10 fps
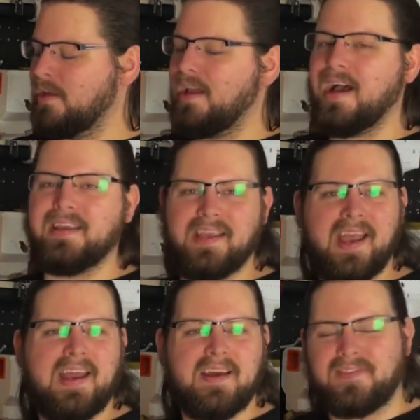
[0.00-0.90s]

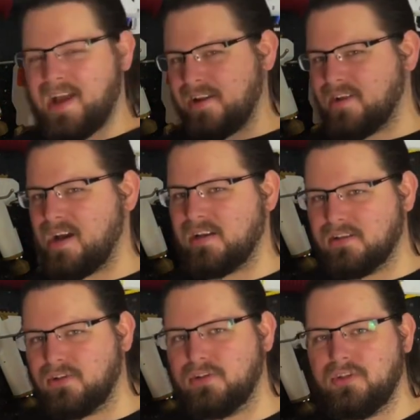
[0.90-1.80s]
Again, I've kind of gotten a
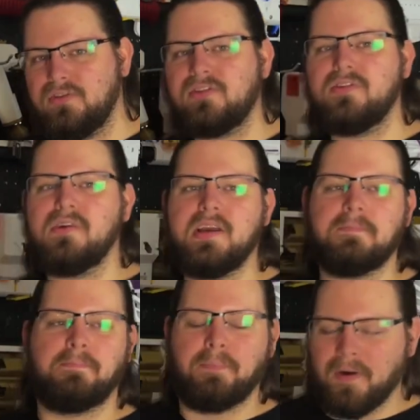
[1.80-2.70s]
little used to it,
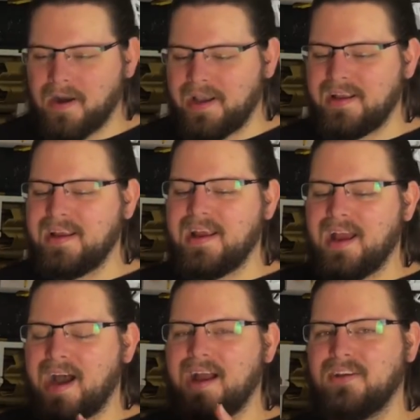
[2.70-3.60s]
but
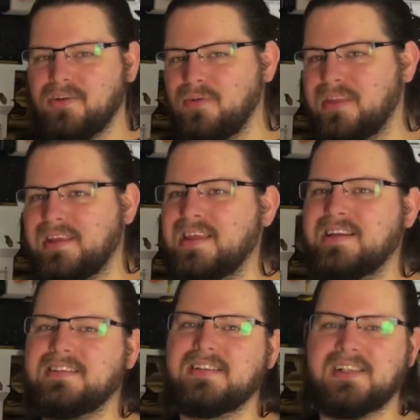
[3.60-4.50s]
I do think that
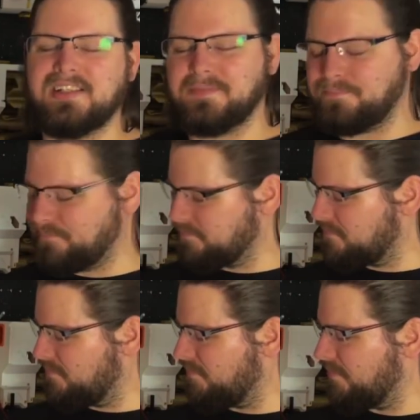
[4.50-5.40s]
it's a
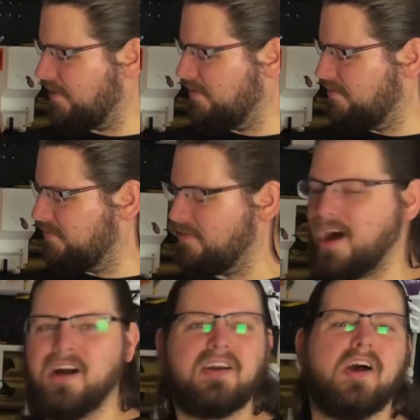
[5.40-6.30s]

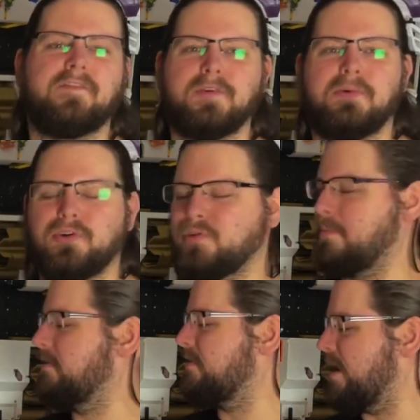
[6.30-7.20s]
uncomfortable
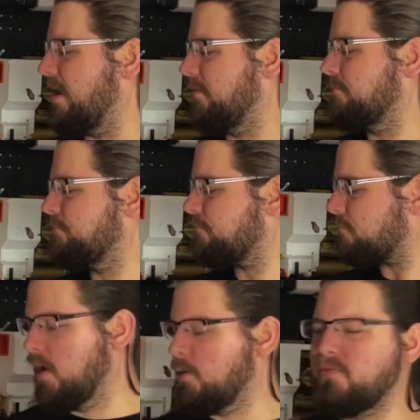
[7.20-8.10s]
grip design.
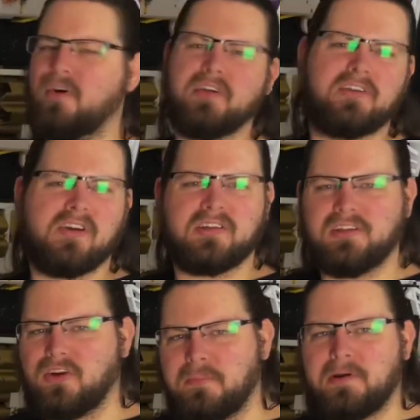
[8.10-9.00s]
We've already talked a
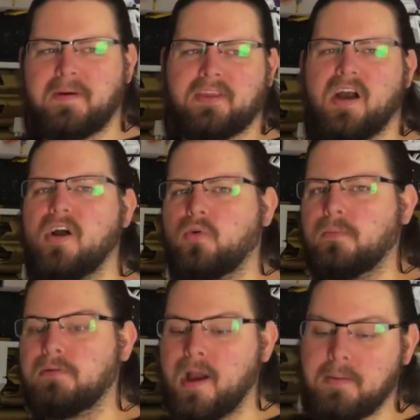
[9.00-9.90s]
little bit about the
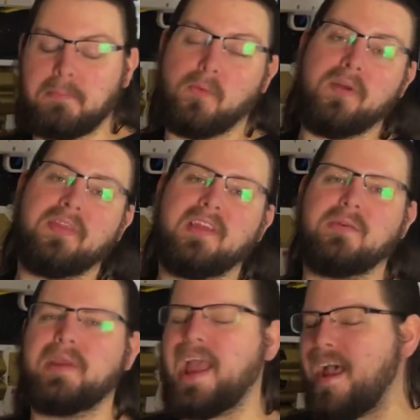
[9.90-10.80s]
awkward priming, but one thing
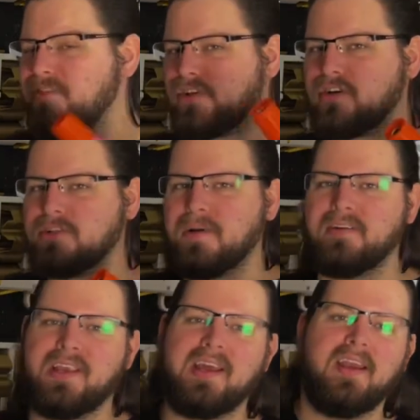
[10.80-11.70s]
that we haven't talked
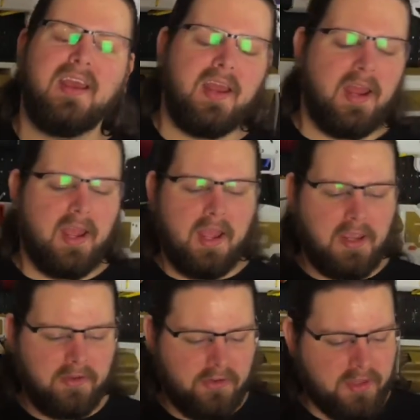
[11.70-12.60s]
about yet is